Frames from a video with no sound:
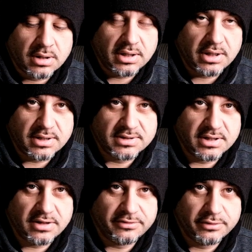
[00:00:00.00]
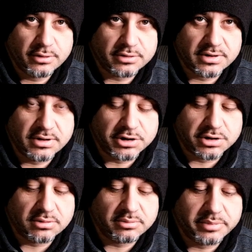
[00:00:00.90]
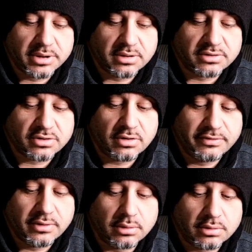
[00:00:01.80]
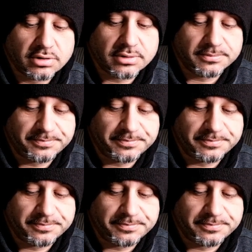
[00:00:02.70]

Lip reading: intenZe first edition, because of course